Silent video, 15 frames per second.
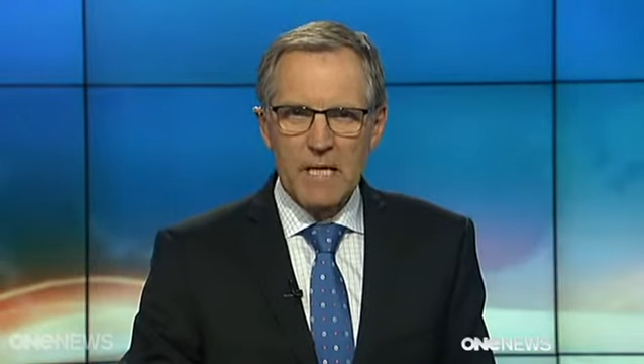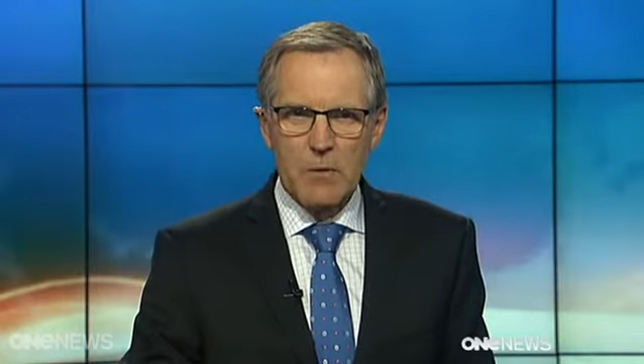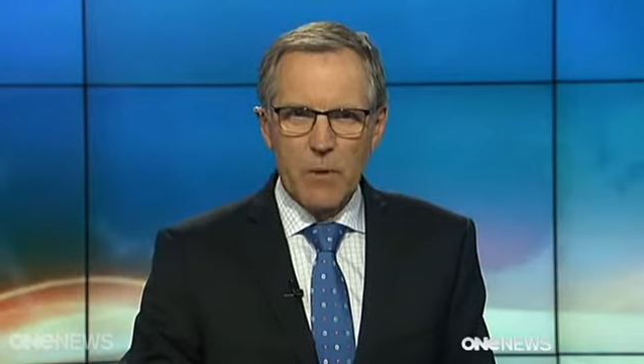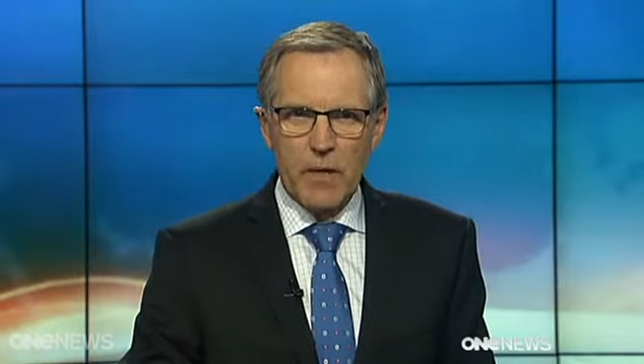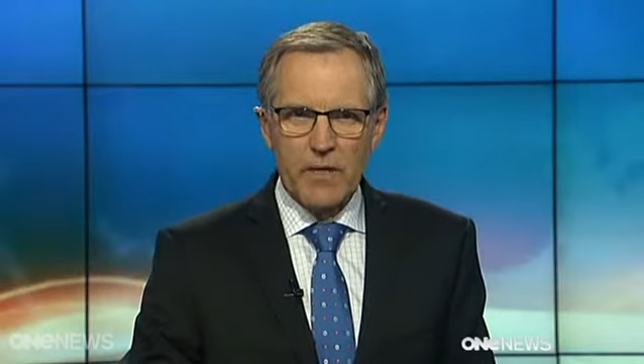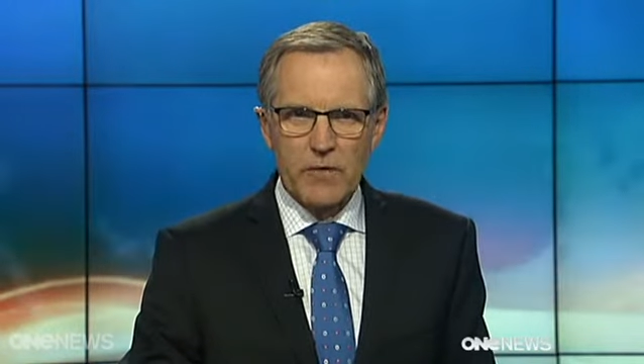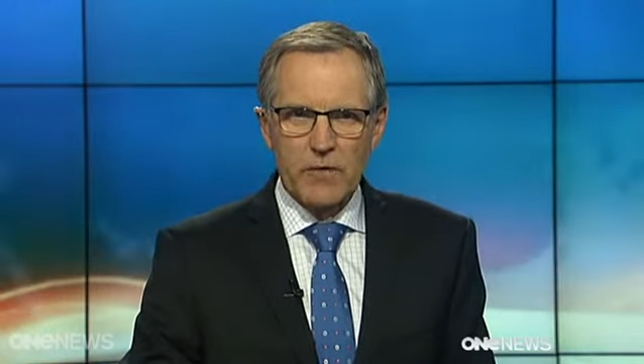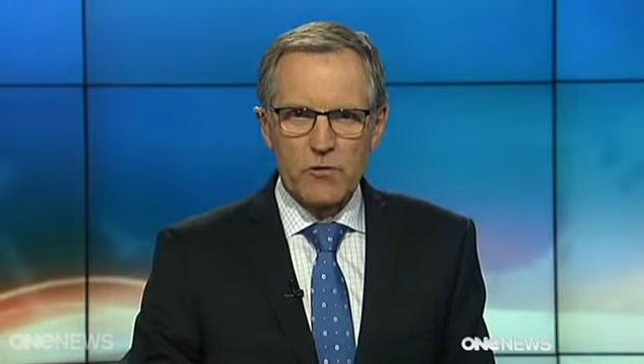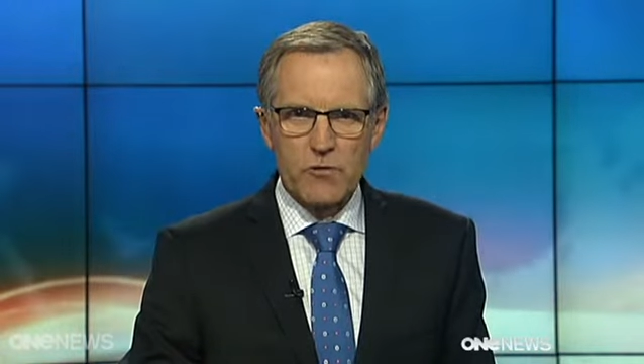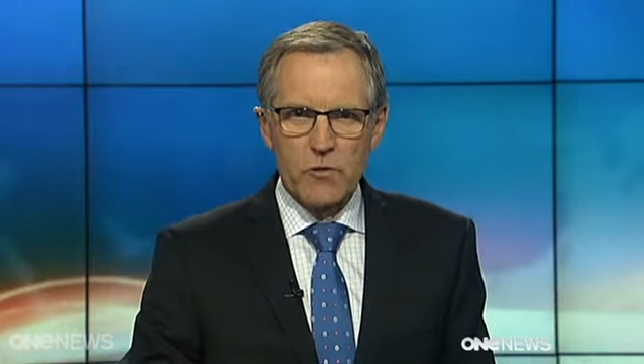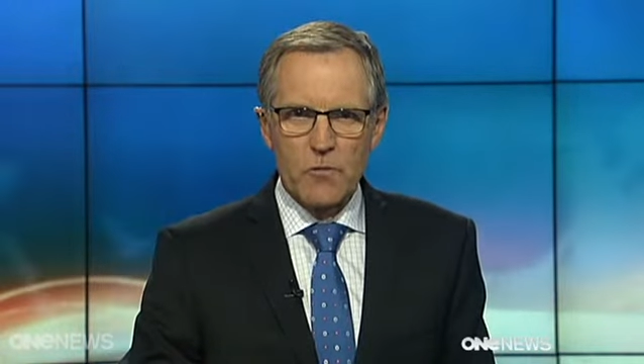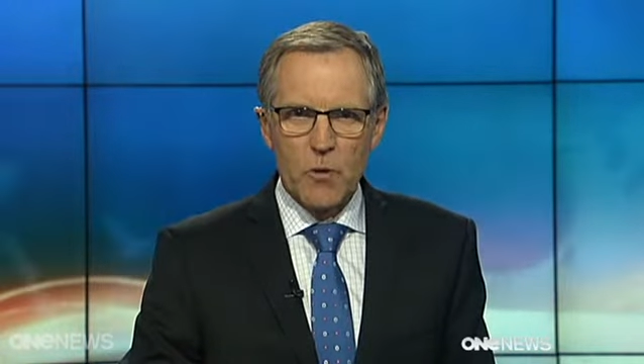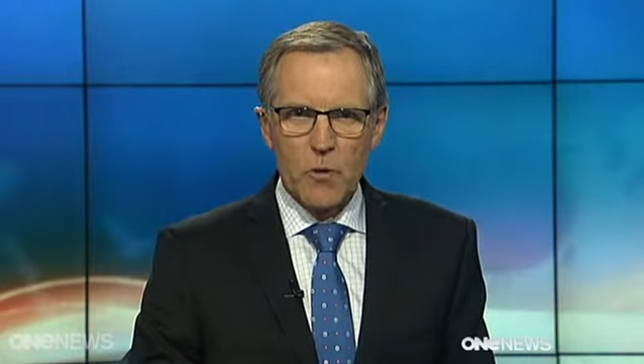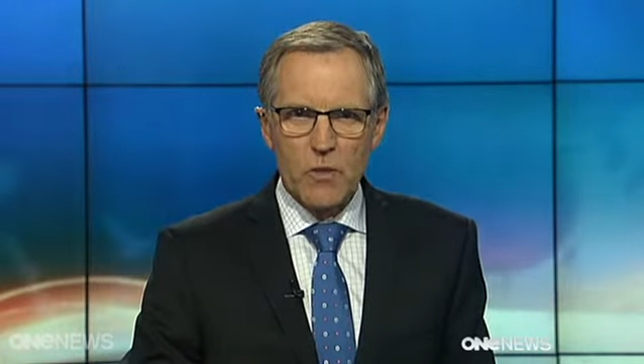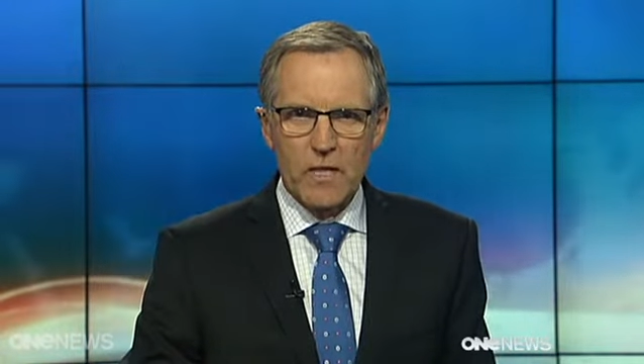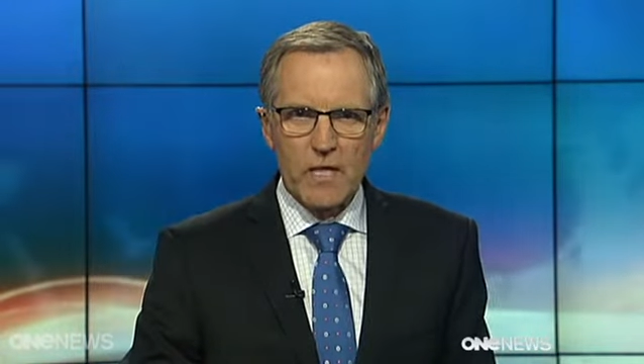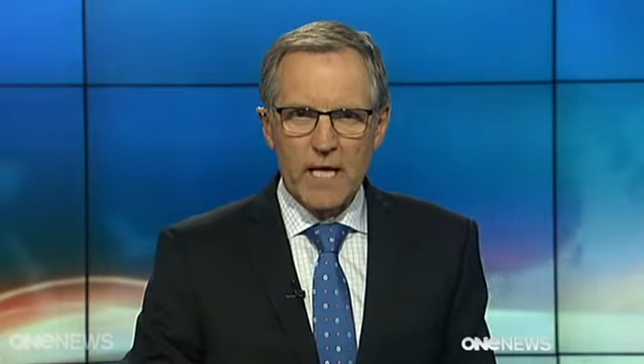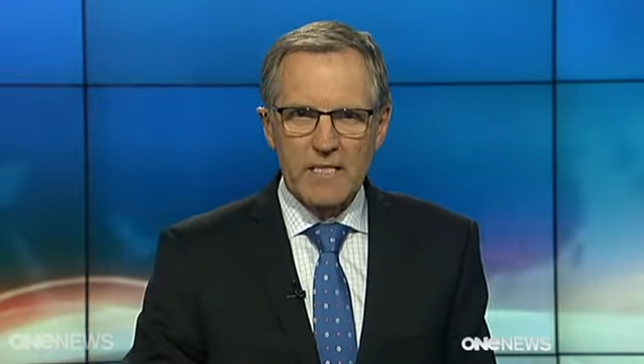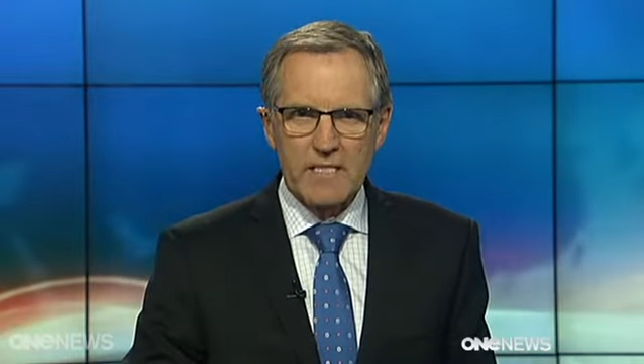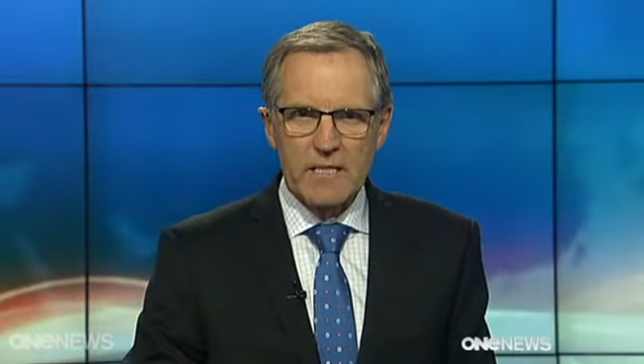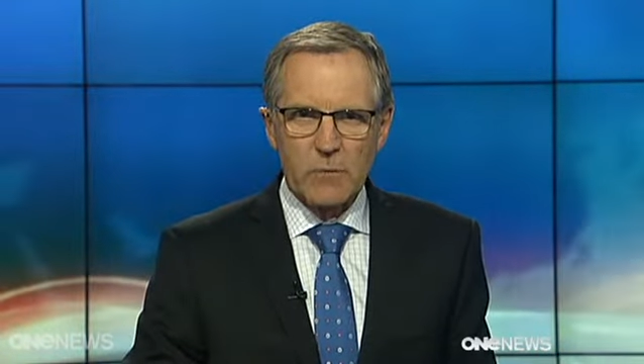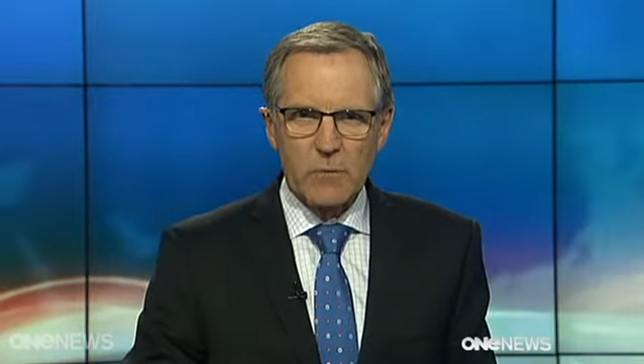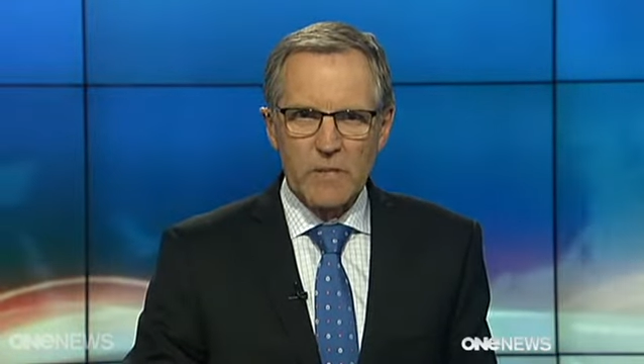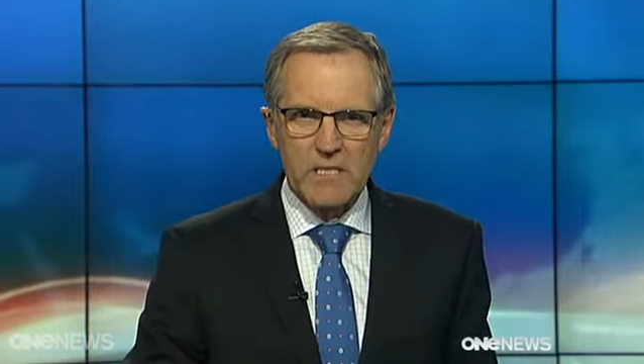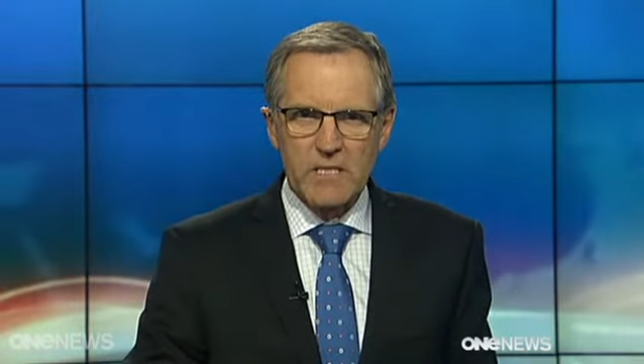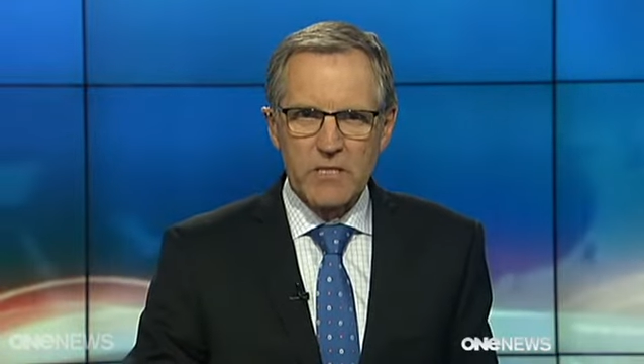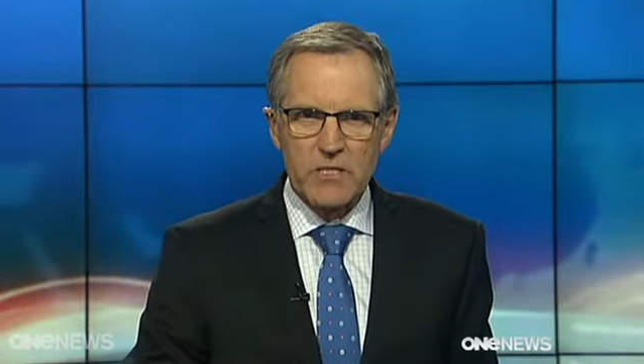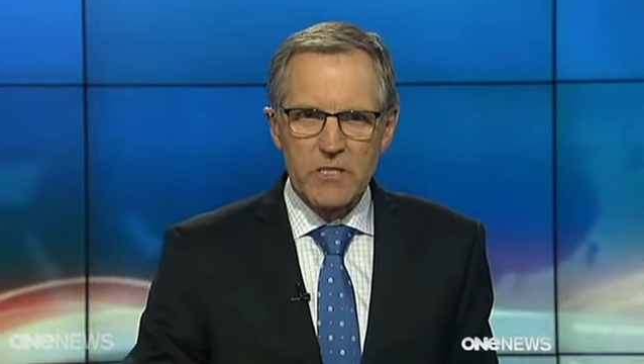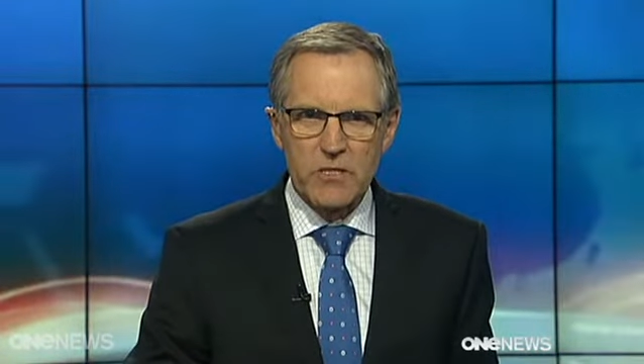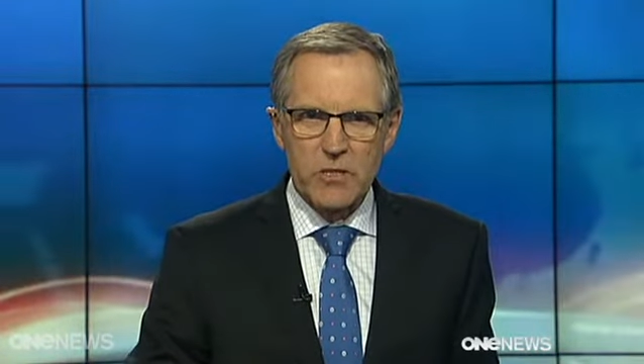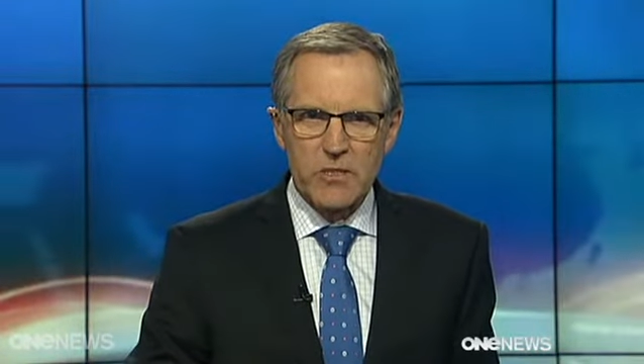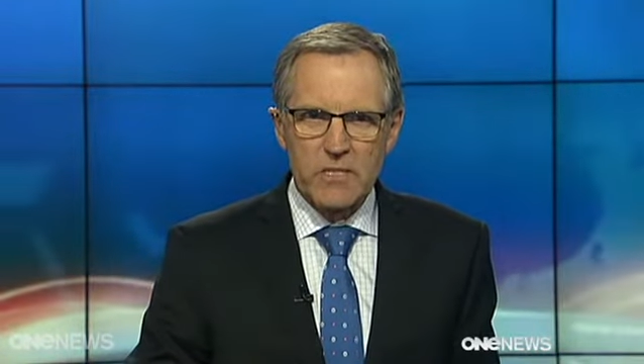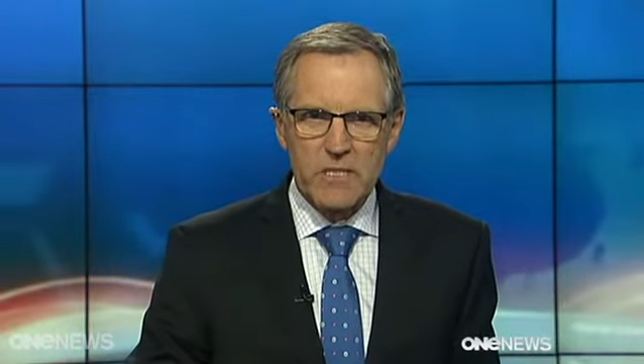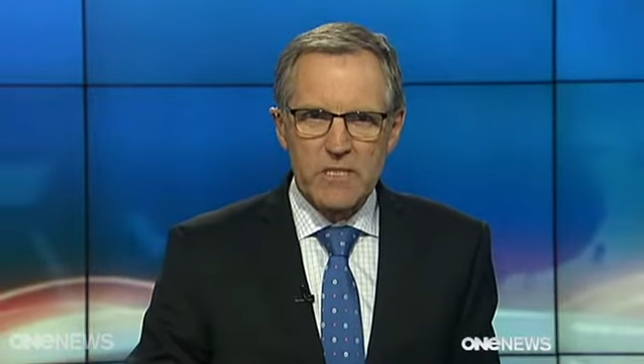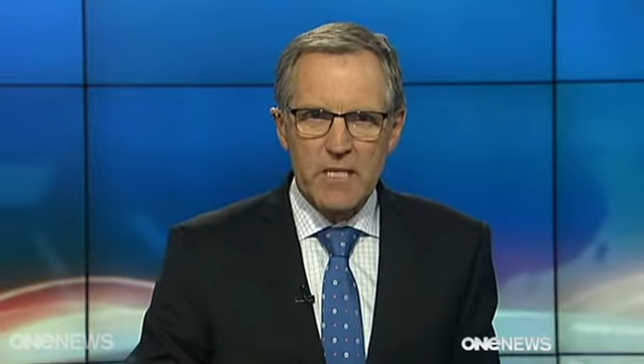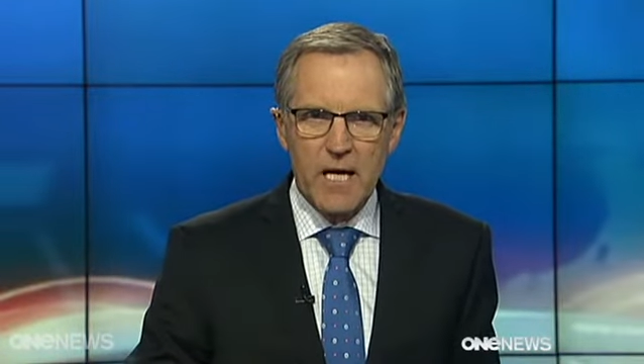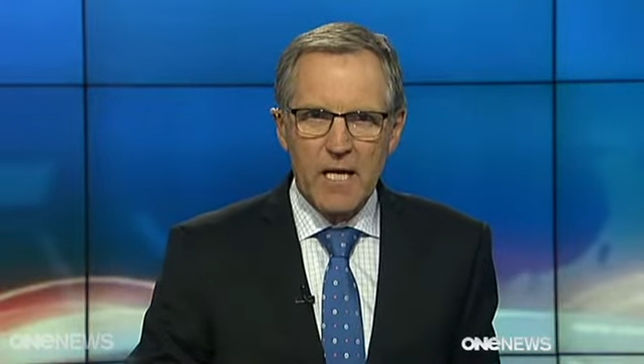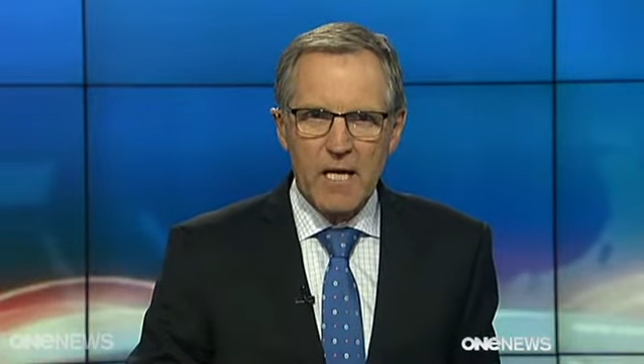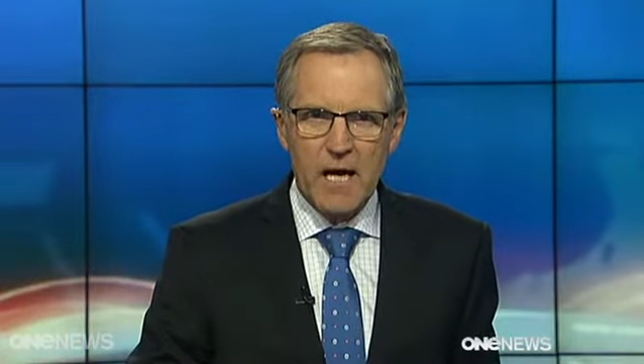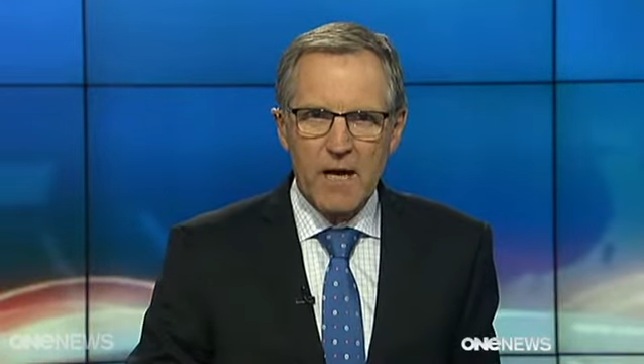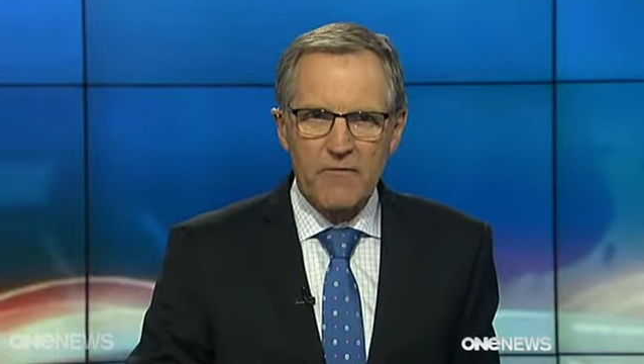One News reporter Lacey Wilson joins us now live